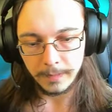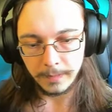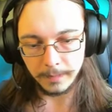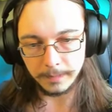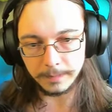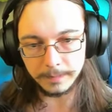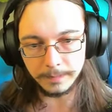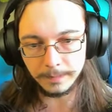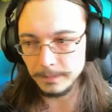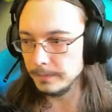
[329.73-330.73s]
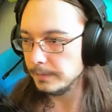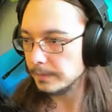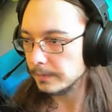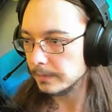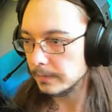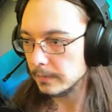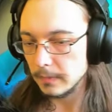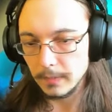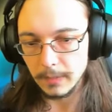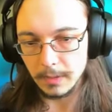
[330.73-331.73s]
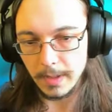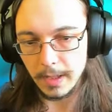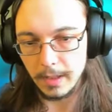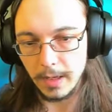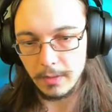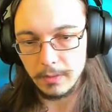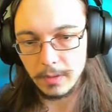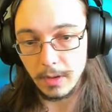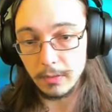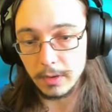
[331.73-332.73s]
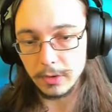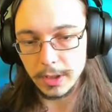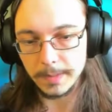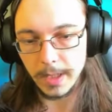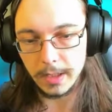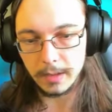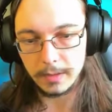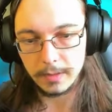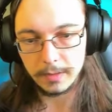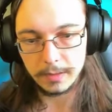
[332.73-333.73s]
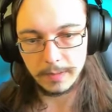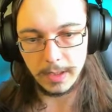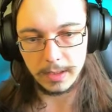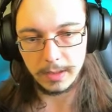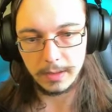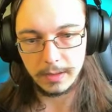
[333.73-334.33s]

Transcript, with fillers: you made it now. Oh, you just made it? Sweet.